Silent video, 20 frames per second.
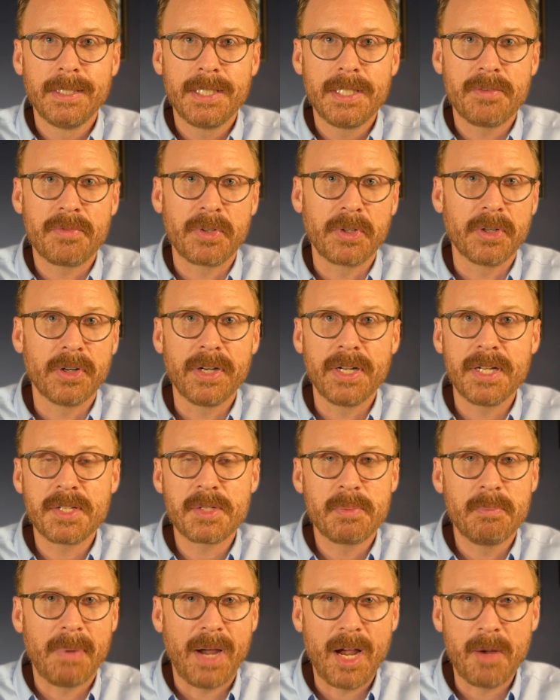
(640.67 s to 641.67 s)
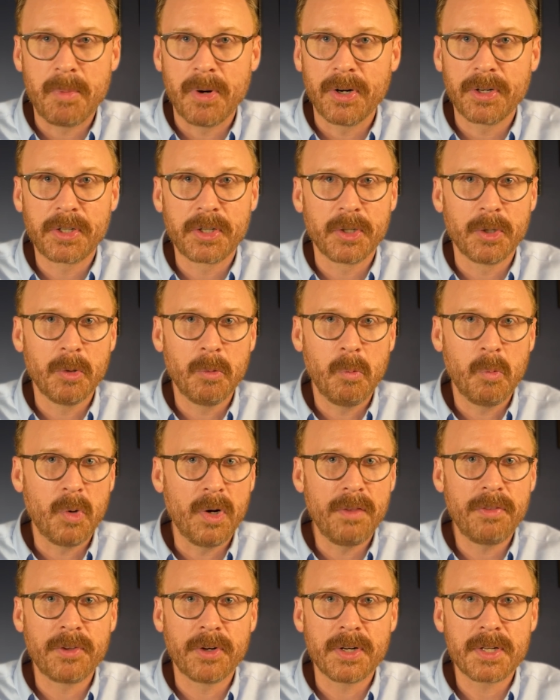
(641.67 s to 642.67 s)
If you're at mile marker
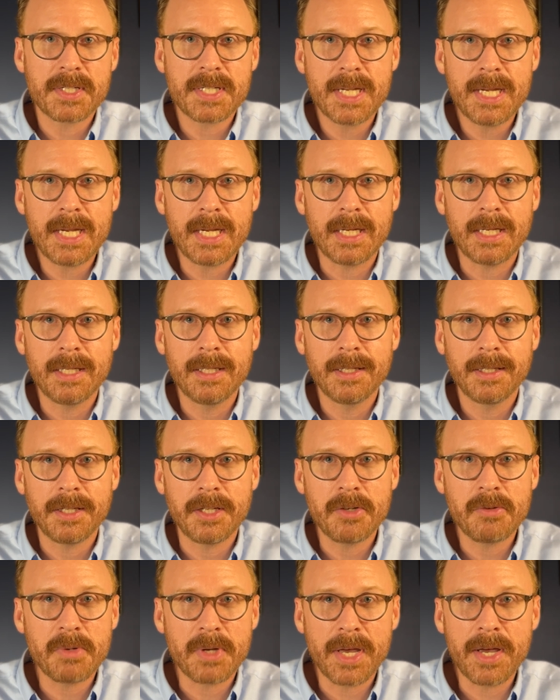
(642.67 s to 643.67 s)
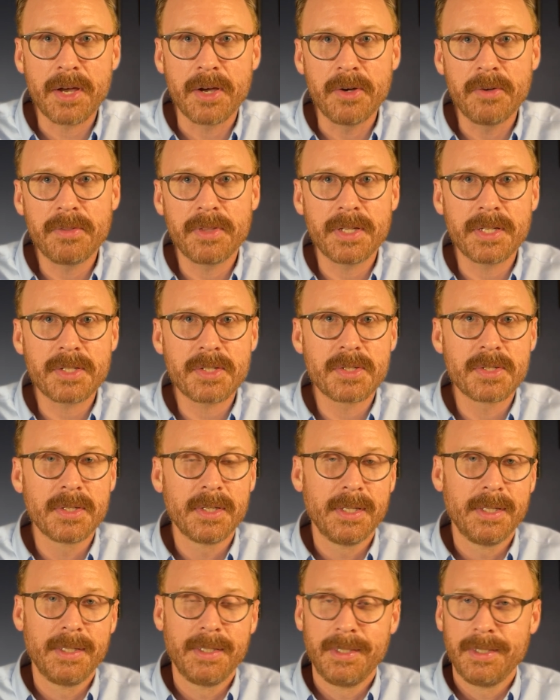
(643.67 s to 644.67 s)
113, you know that
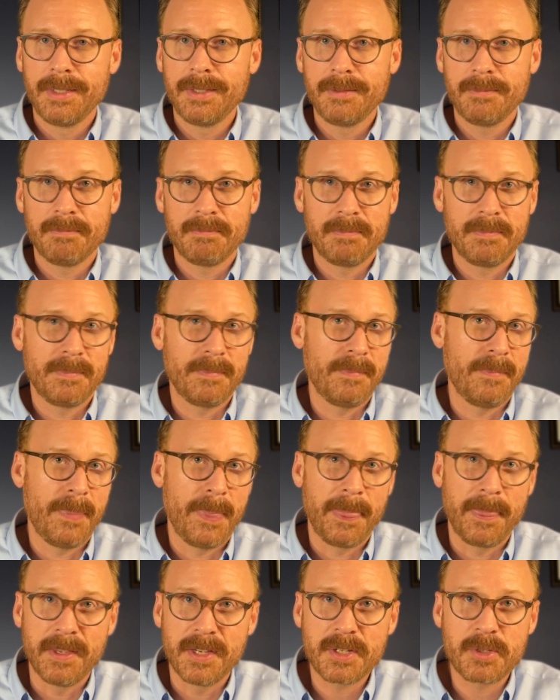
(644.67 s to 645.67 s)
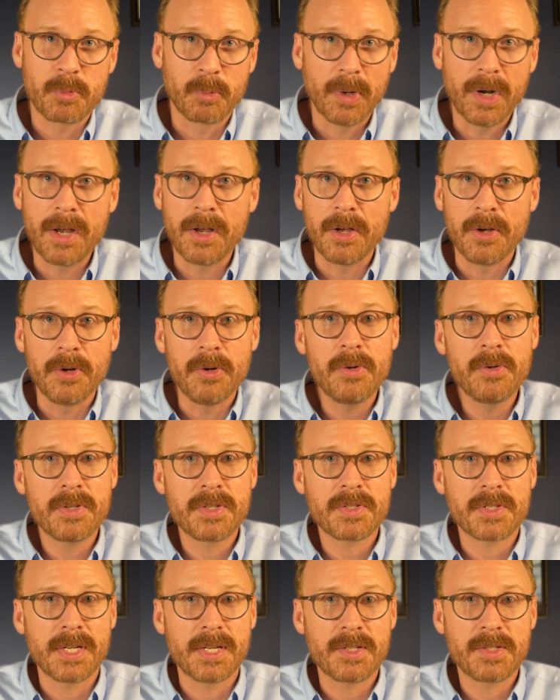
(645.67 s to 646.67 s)
this road,
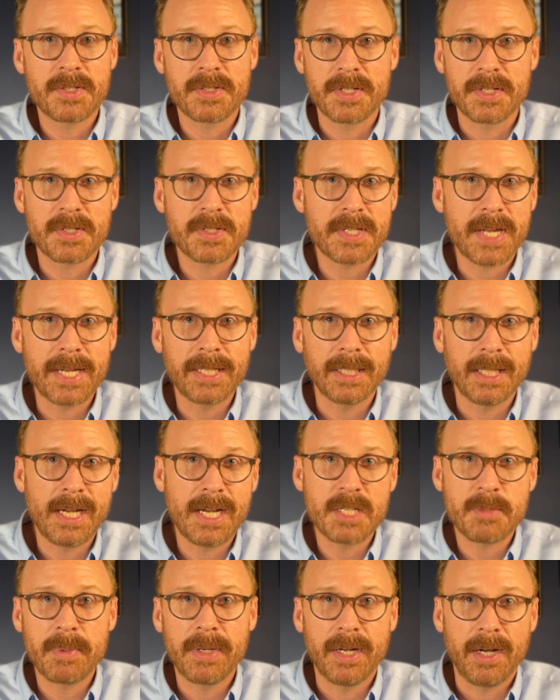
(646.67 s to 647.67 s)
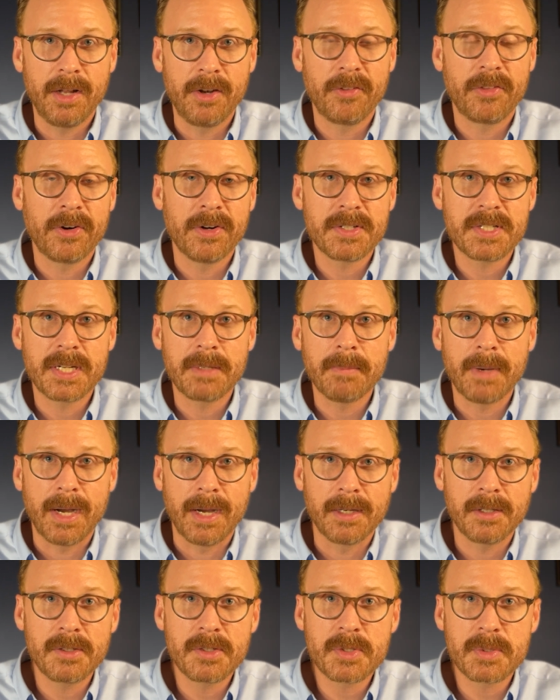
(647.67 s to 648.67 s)
since the state line, has been 113
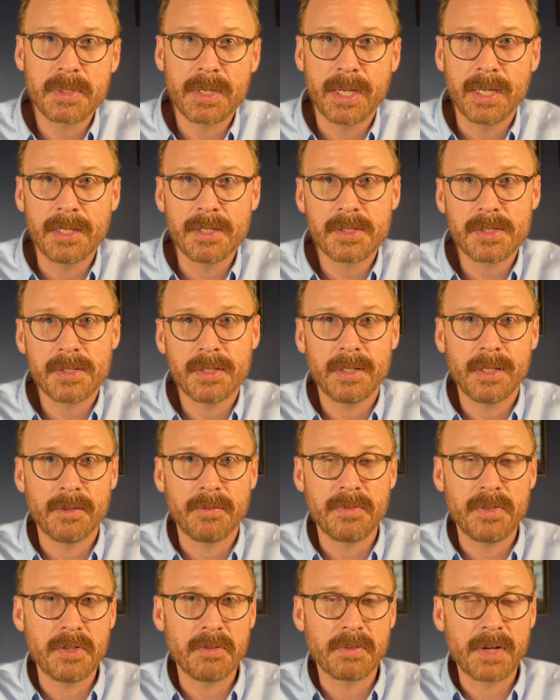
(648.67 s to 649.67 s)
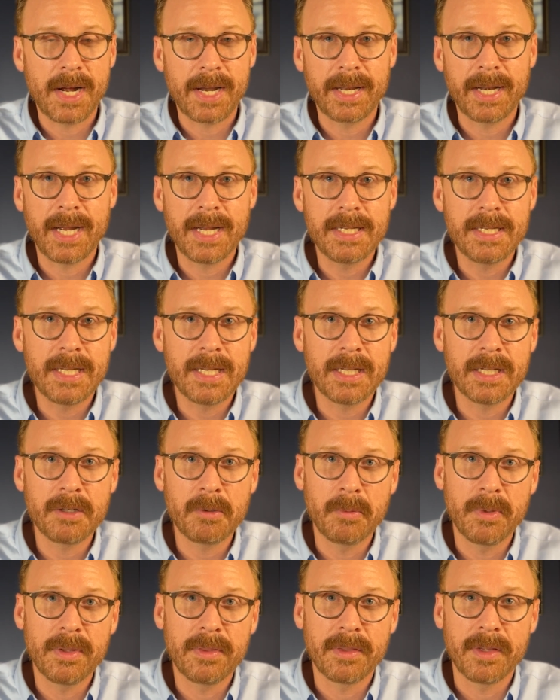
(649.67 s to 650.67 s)
miles. And if you've got an idea
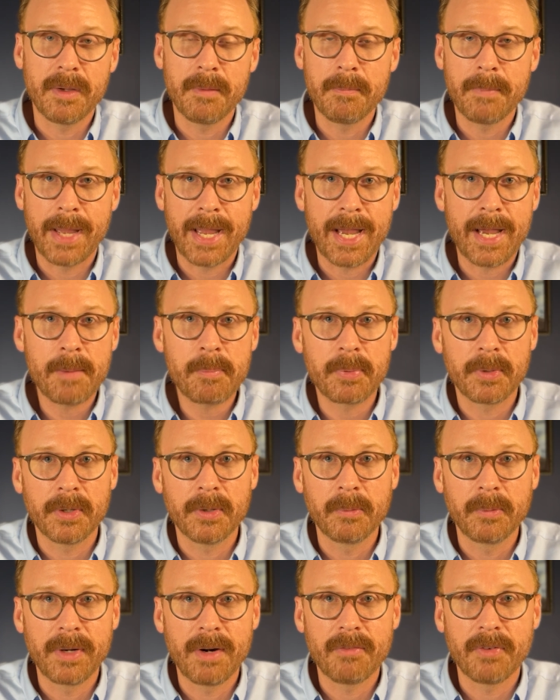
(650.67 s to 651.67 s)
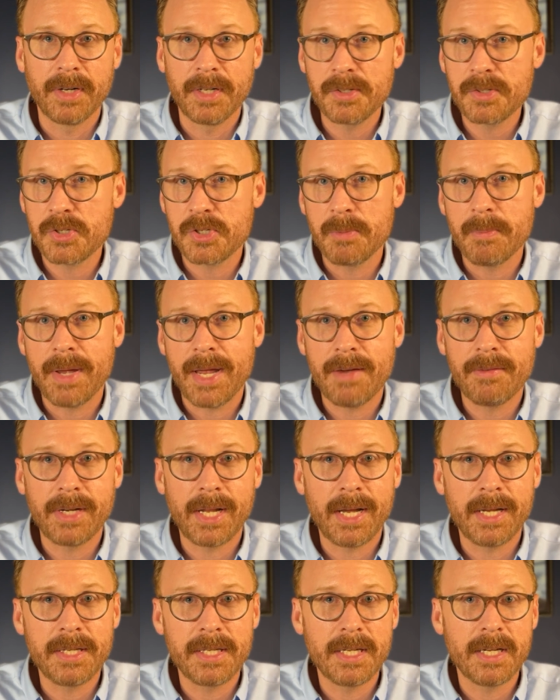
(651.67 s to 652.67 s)
with a map or whatever else, you may have an
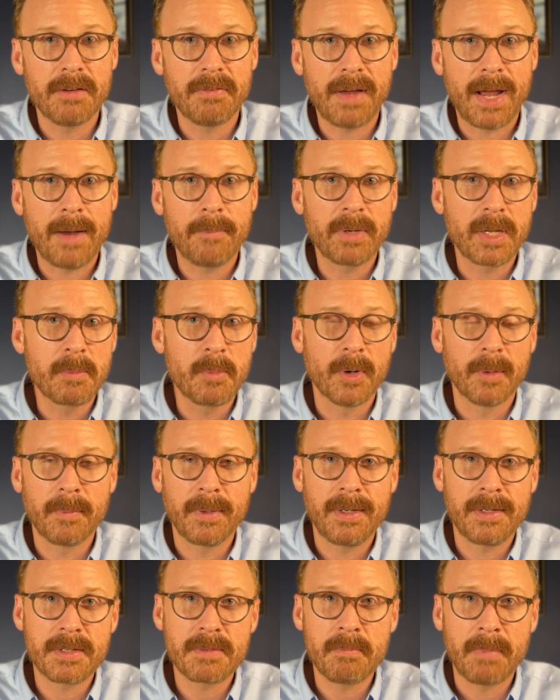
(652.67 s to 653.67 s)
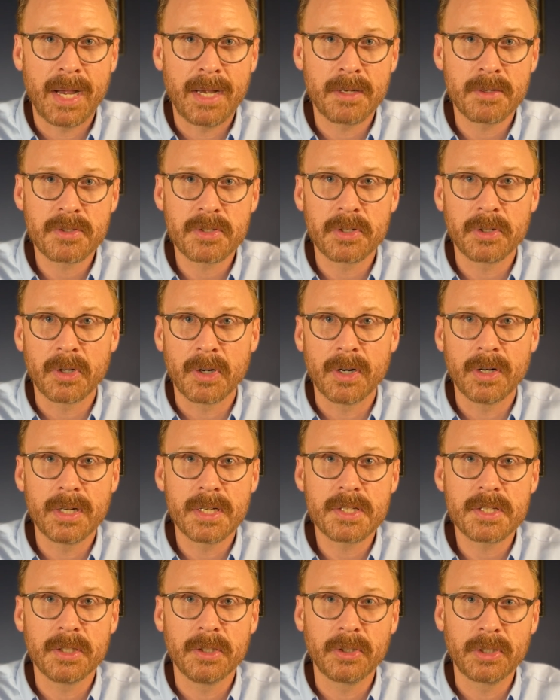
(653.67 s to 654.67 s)
idea of how many more miles there are
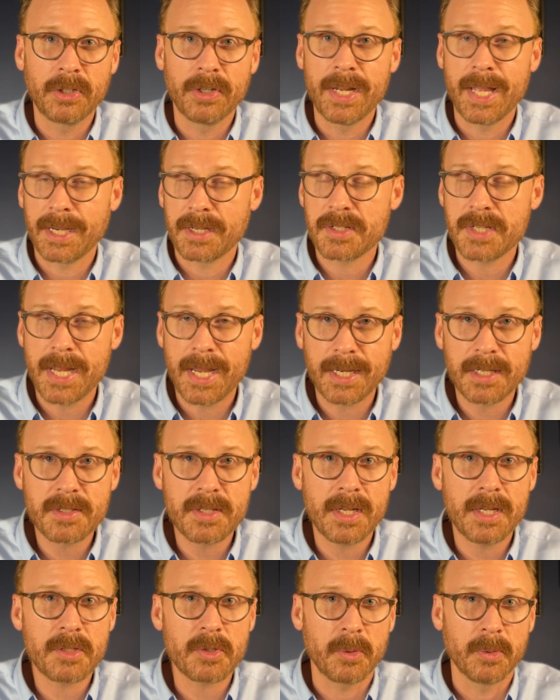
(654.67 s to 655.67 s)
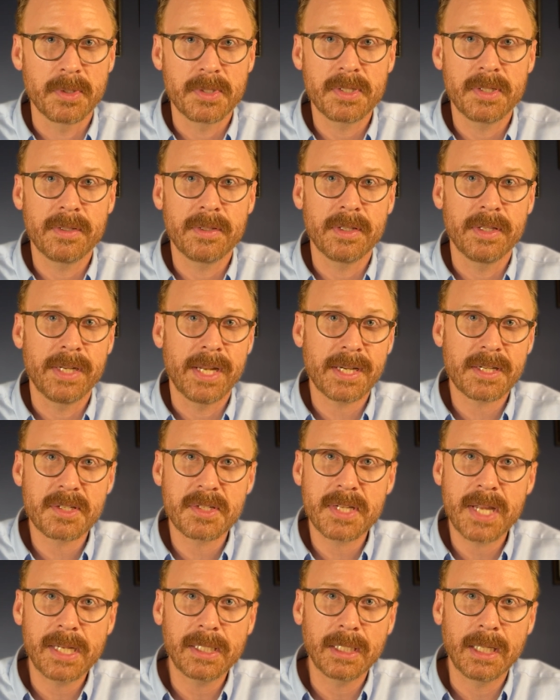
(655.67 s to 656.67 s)
until your next exit or to the next
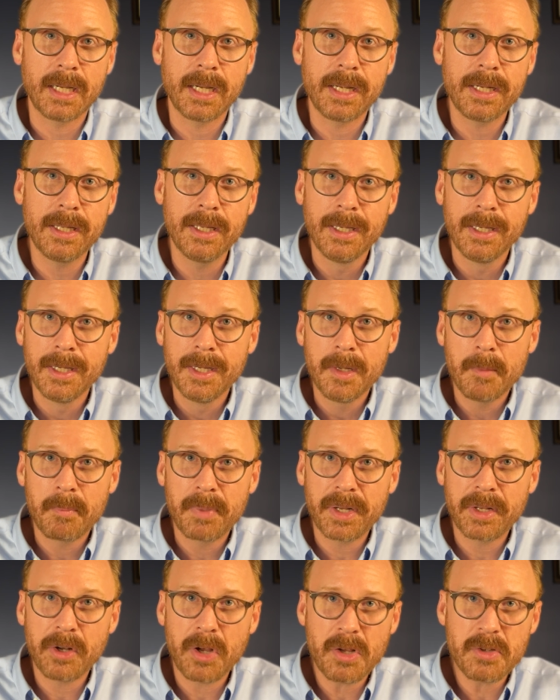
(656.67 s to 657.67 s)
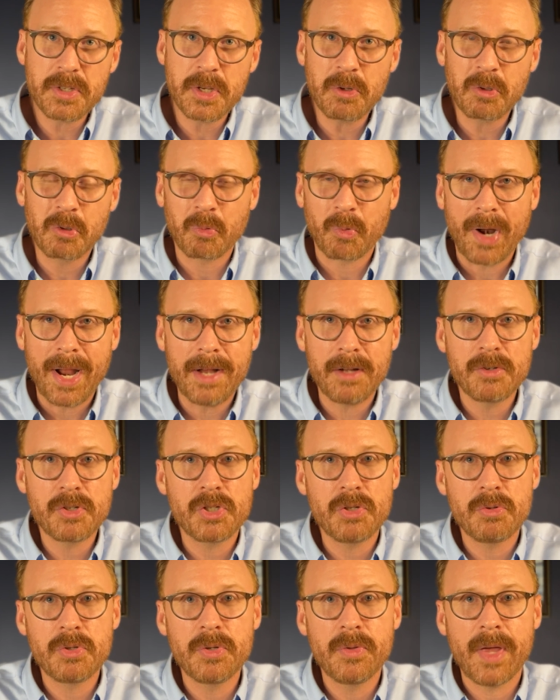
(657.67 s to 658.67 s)
state line. But it also grounds
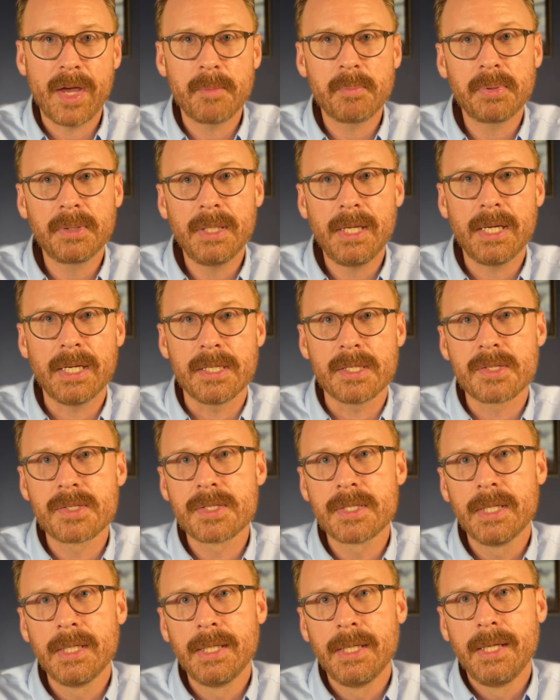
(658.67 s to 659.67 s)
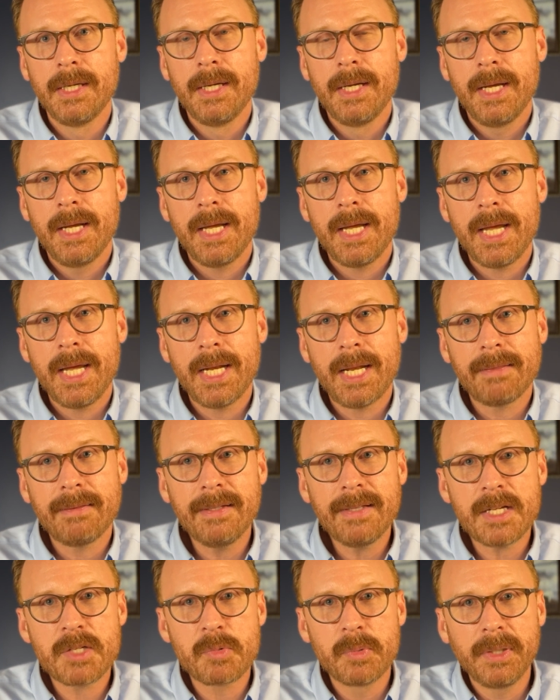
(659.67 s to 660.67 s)
you to that place. And I think
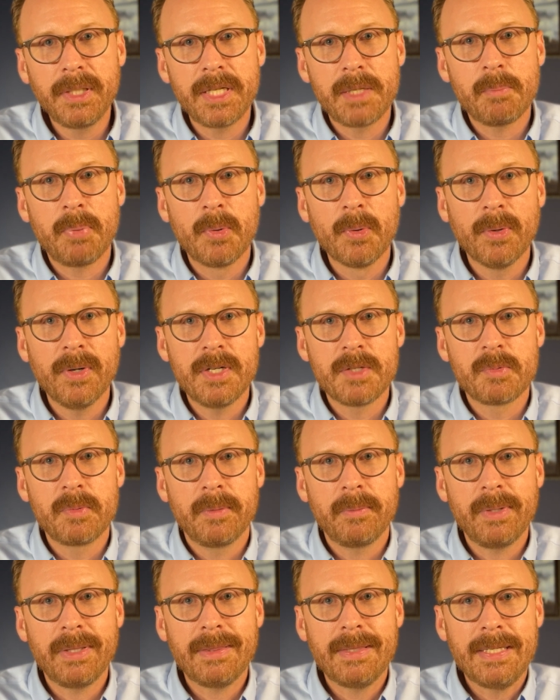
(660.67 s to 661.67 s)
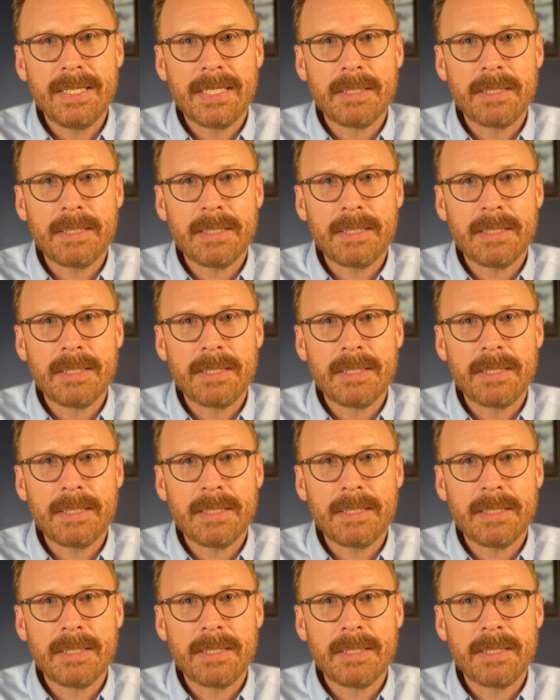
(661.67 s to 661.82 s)
that's really important when we think